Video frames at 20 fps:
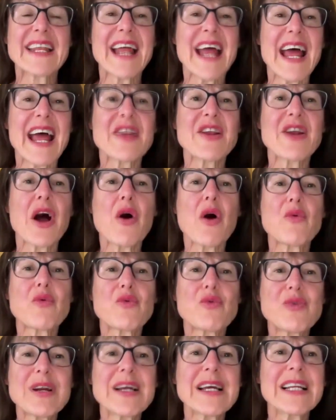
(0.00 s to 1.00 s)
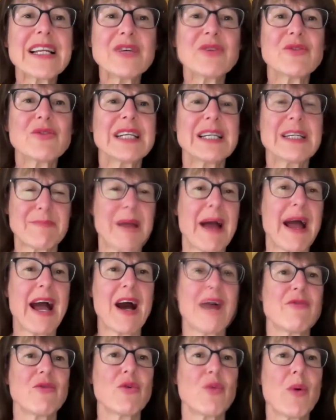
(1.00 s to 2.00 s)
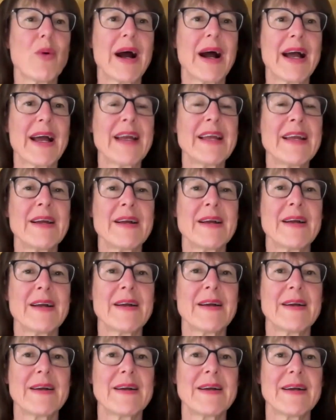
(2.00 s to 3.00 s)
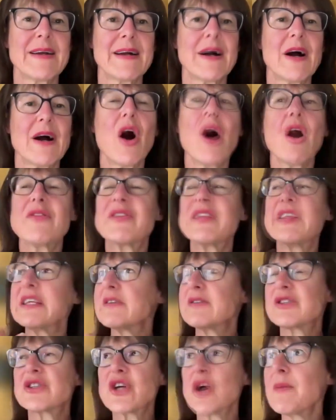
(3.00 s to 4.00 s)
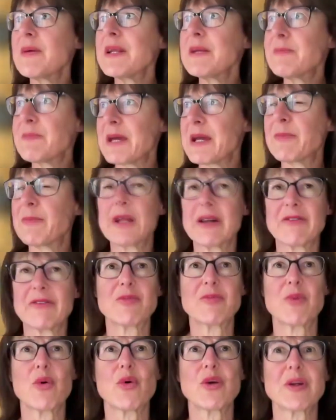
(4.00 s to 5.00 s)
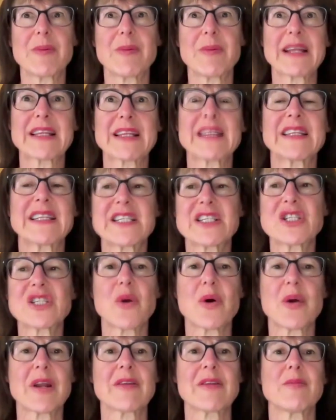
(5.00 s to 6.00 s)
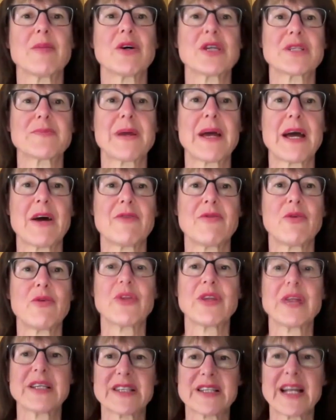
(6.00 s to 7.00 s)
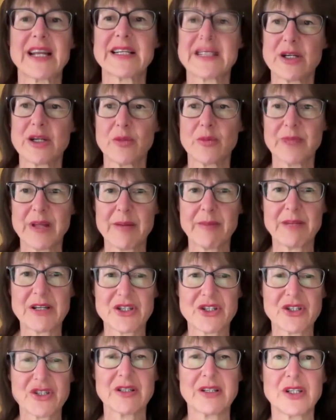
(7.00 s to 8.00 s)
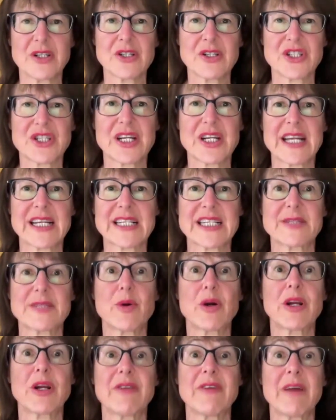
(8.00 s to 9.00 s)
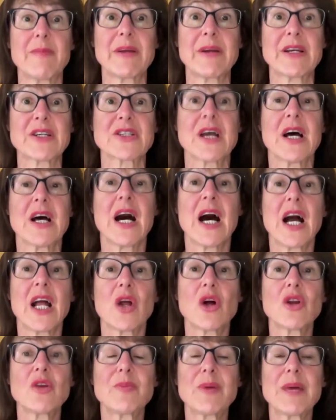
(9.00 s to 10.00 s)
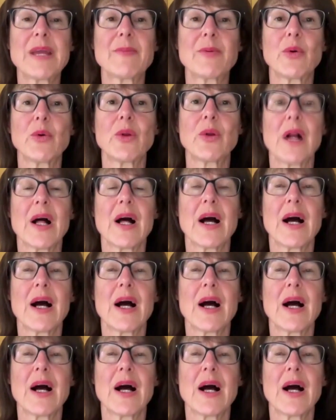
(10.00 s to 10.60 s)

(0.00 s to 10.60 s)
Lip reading: And a really, really powerful way. So many people have reported back that this is one of the most powerful things that has helped them, shed excess body fat, because a lot of people